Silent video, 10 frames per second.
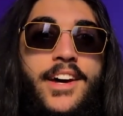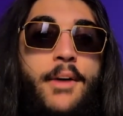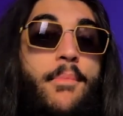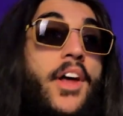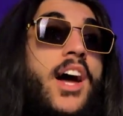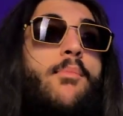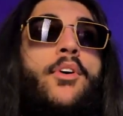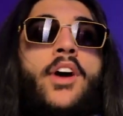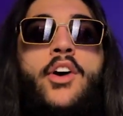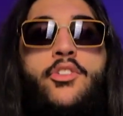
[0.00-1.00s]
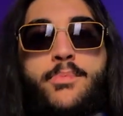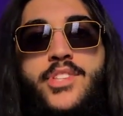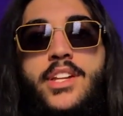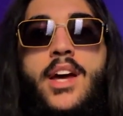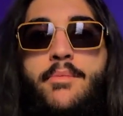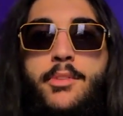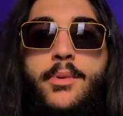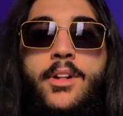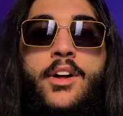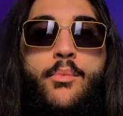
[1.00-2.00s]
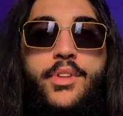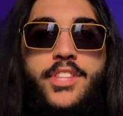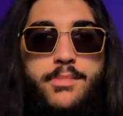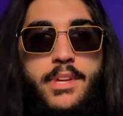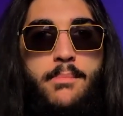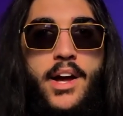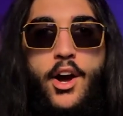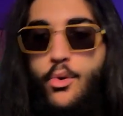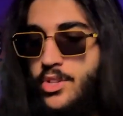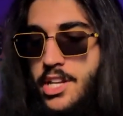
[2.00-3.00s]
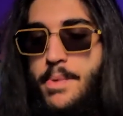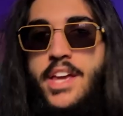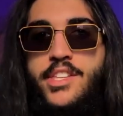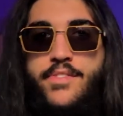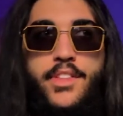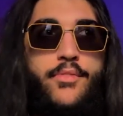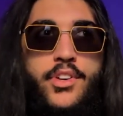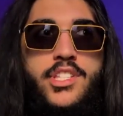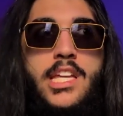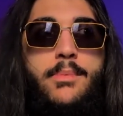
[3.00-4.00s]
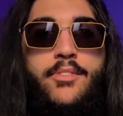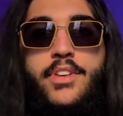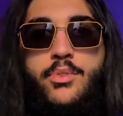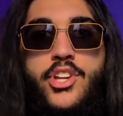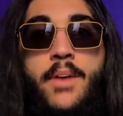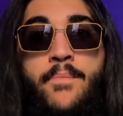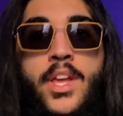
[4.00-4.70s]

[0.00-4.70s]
but I'm 100% comfortable with this being my only bass for the foreseeable future.